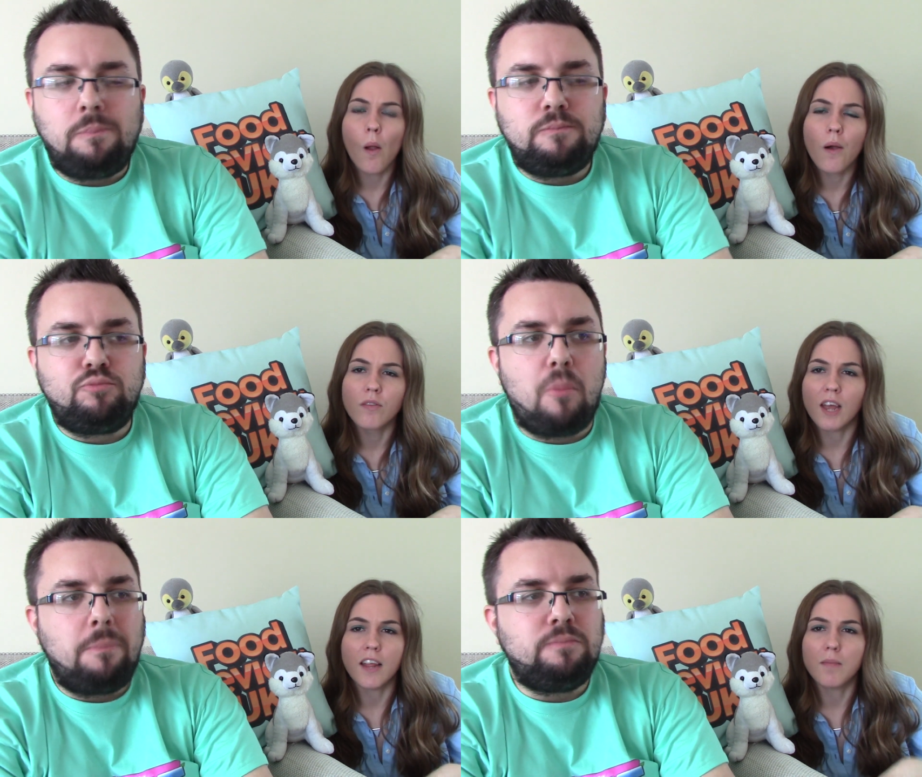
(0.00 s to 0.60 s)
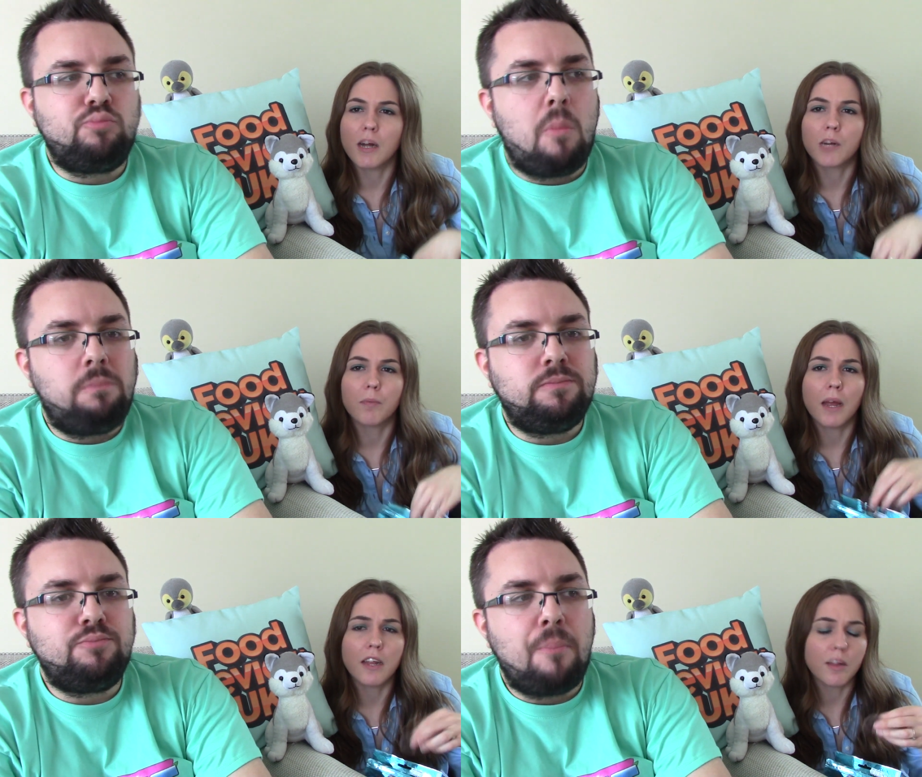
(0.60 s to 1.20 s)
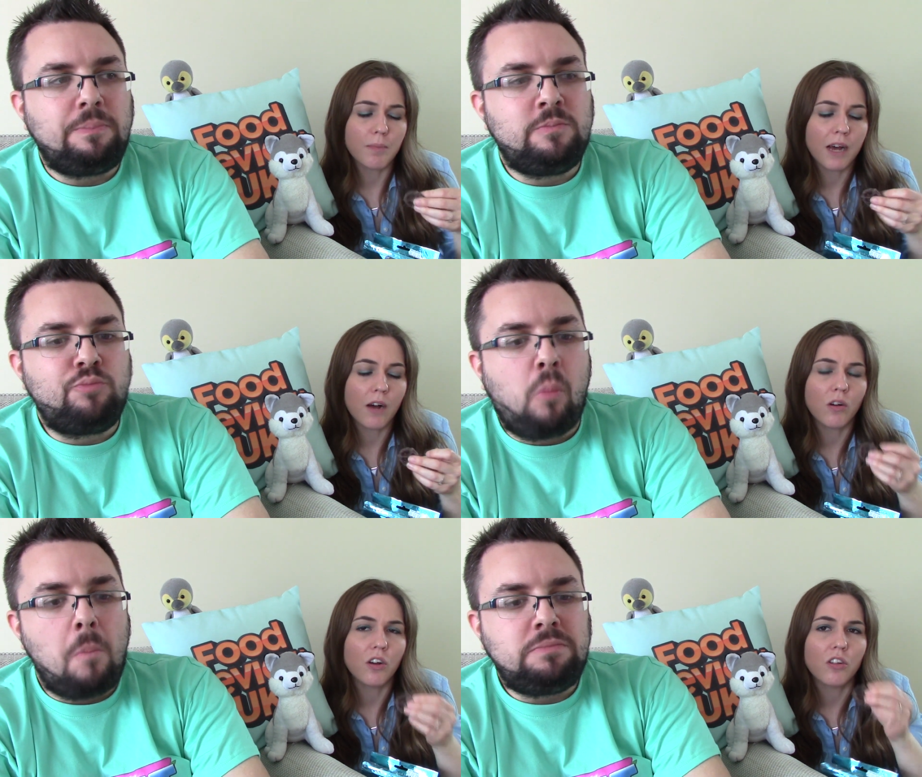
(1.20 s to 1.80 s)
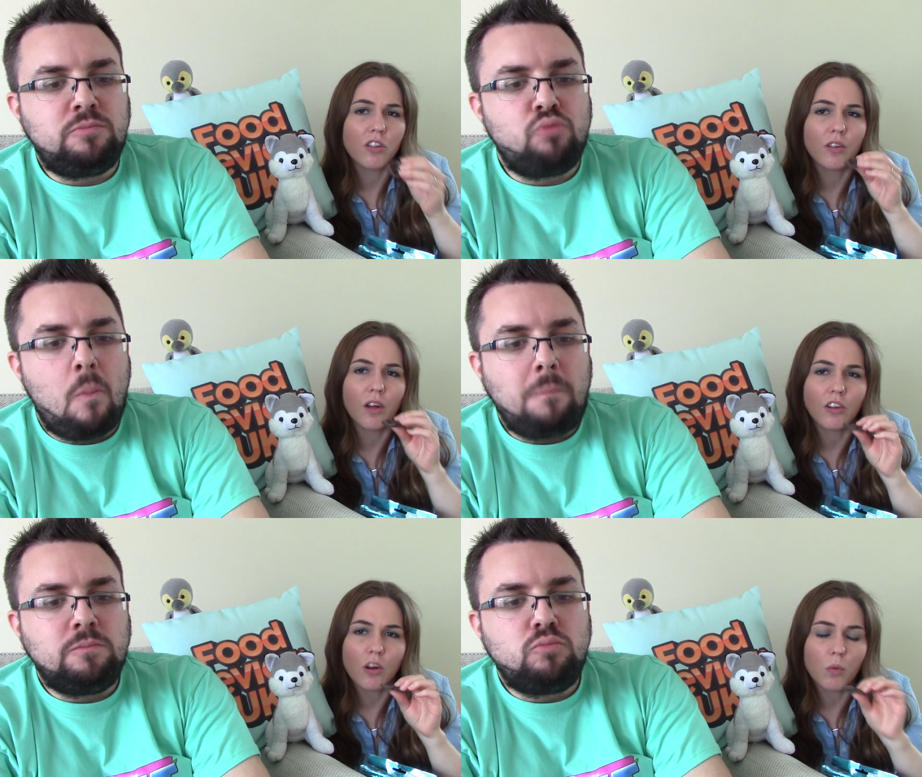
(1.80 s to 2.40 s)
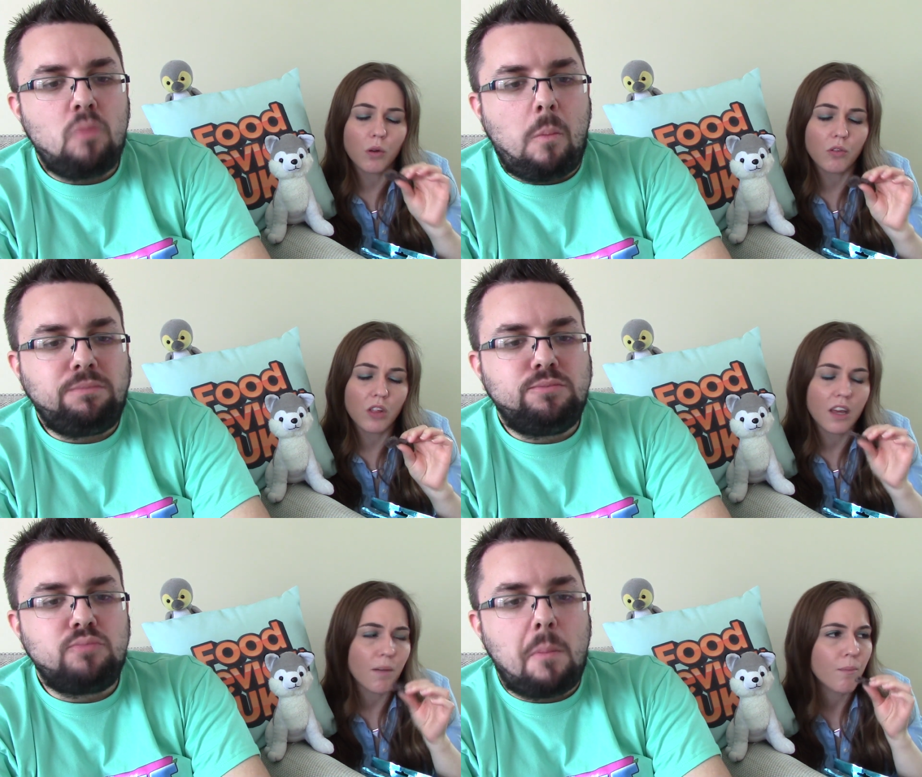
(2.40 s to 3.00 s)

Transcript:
Speaker 1: Take the Matchmakers bit out because I don't know what I was thinking.